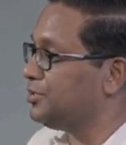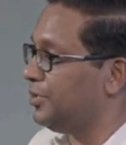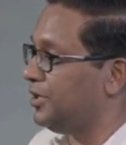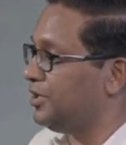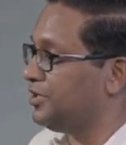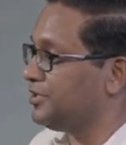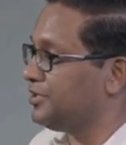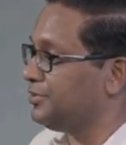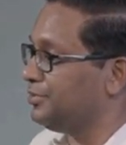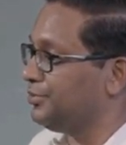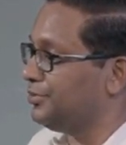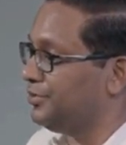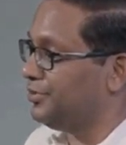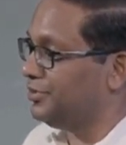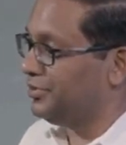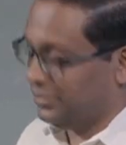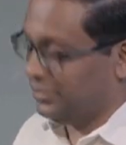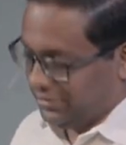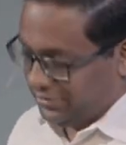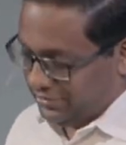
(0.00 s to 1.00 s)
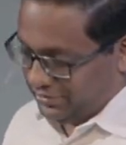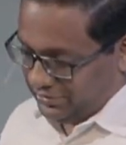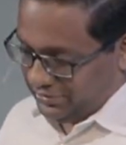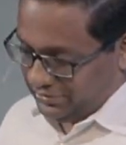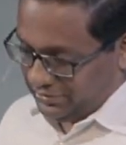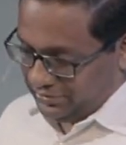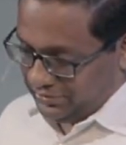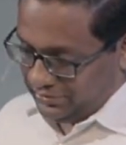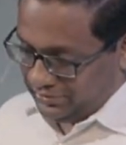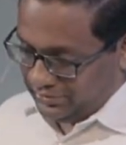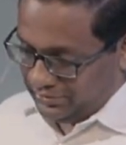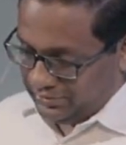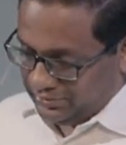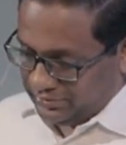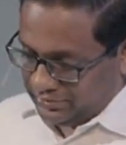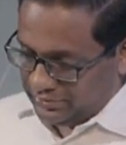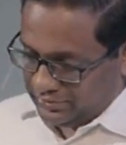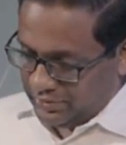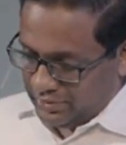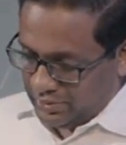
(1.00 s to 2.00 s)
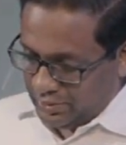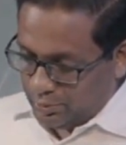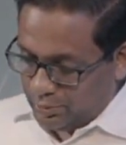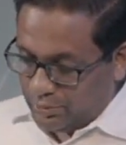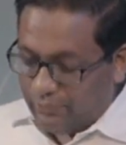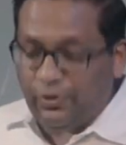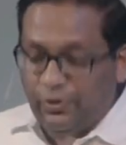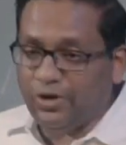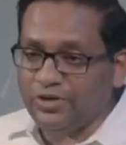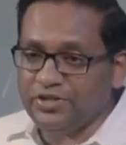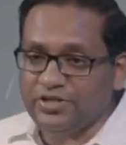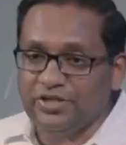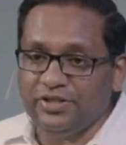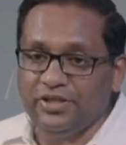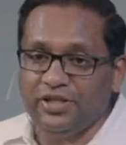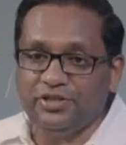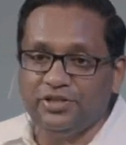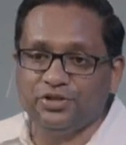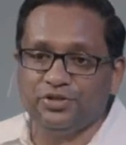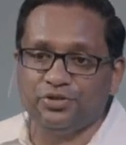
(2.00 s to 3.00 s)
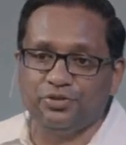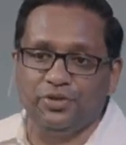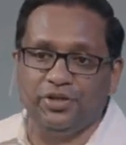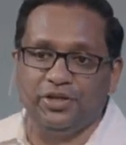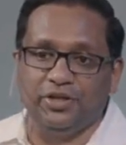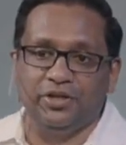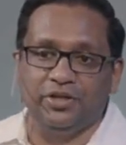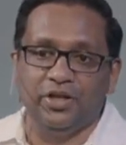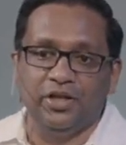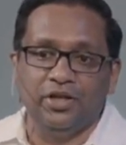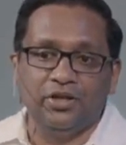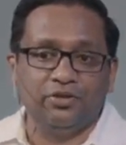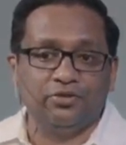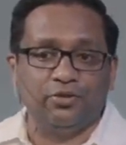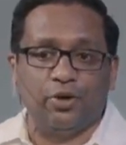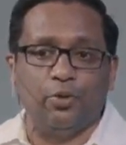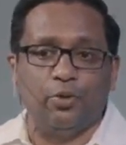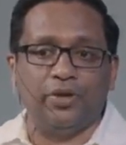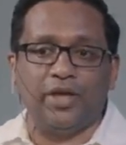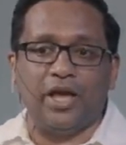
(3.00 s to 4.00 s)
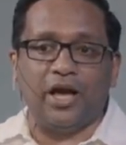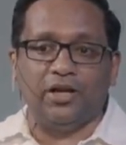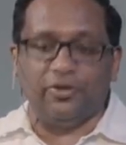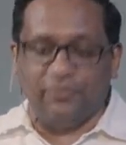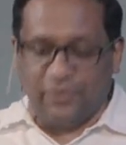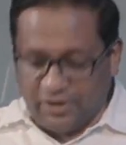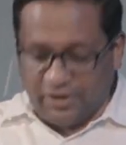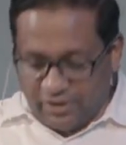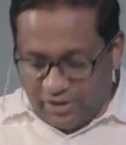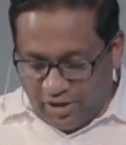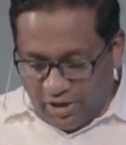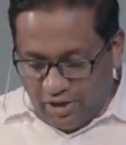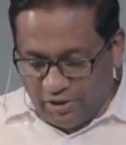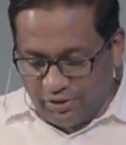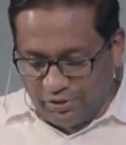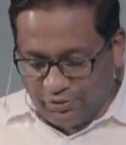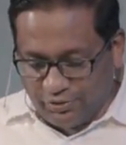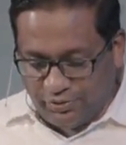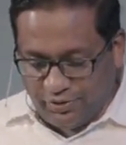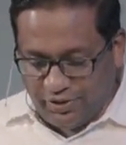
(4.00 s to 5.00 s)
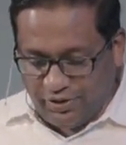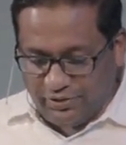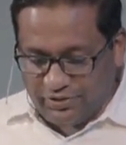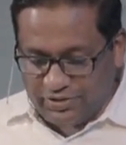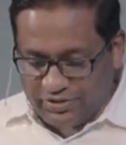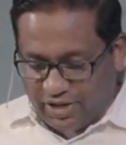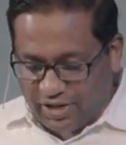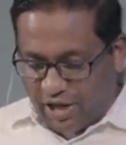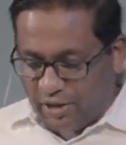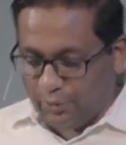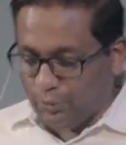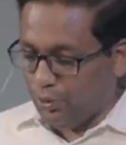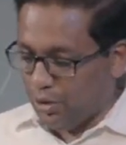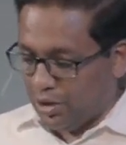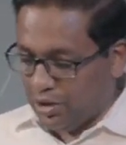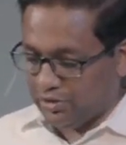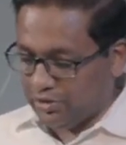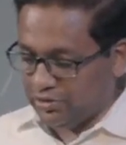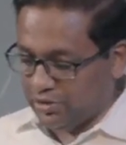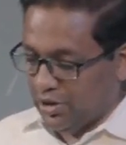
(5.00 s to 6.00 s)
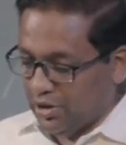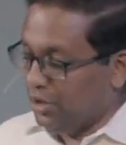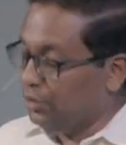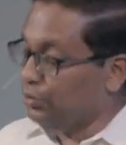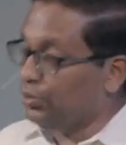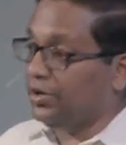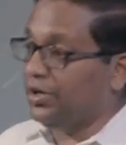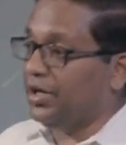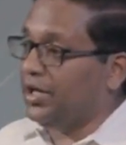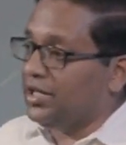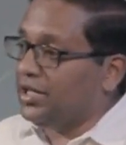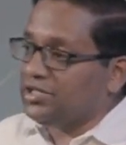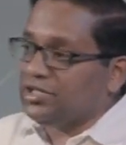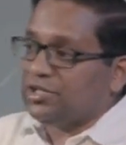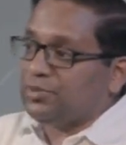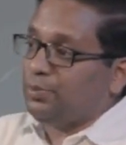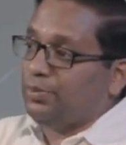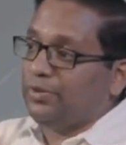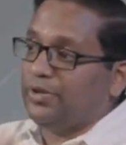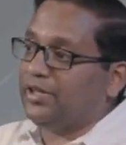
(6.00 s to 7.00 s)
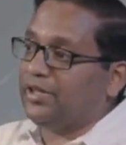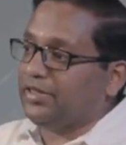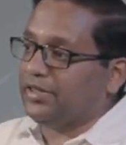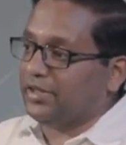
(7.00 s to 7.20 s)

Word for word: We've all seen a tree growing out of a concrete sidewalk where it had split the concrete. It began as a